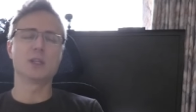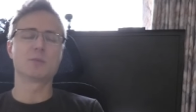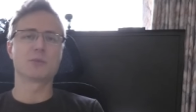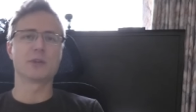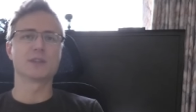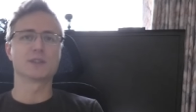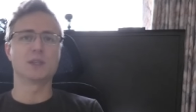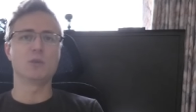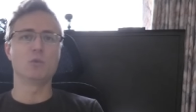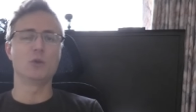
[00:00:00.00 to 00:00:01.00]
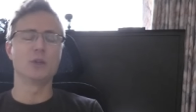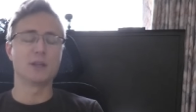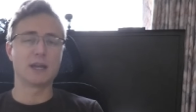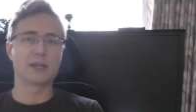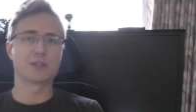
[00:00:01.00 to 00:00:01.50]
experience that you would
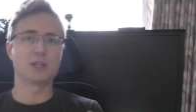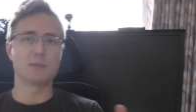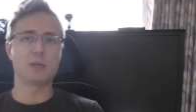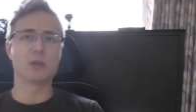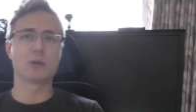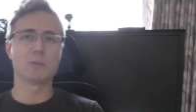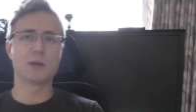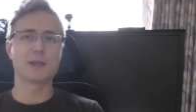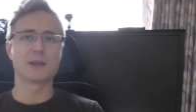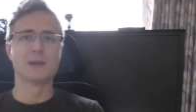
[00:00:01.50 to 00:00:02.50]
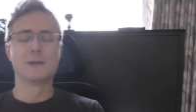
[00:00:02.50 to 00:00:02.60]
actually being on a bike.